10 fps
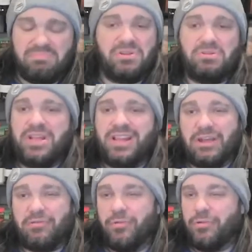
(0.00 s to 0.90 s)
they're only
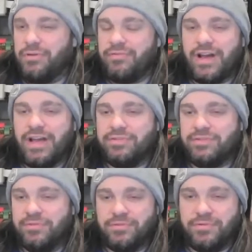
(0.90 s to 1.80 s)
like 45 to
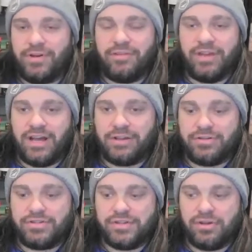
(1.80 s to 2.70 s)
55
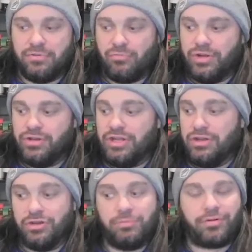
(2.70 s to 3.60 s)
dollars so really
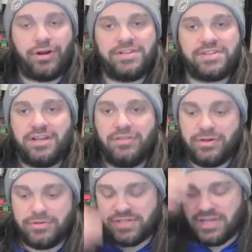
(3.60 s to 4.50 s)
good price on
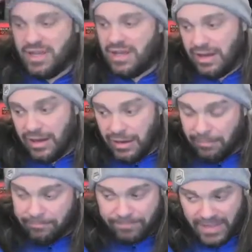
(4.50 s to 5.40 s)
those
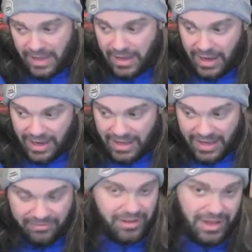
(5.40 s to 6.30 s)
um yeah i
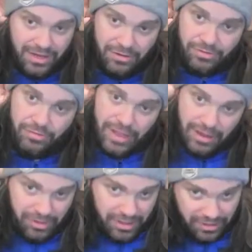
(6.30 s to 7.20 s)
I've, i go through
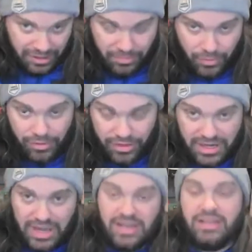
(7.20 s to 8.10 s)
that one i think more than
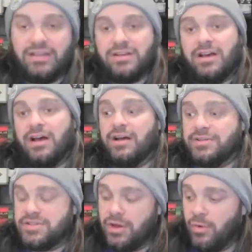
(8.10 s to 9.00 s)
any uh
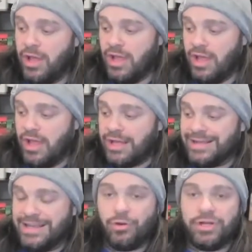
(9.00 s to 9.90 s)
so
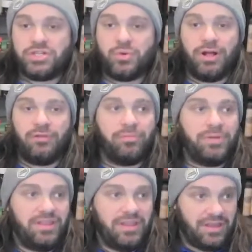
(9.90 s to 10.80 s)
glengoyne 12 will
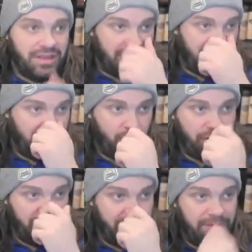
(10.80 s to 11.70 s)
be the uh the
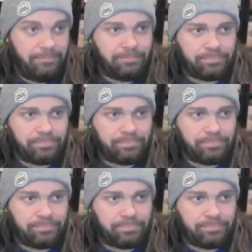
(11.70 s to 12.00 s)
winner of the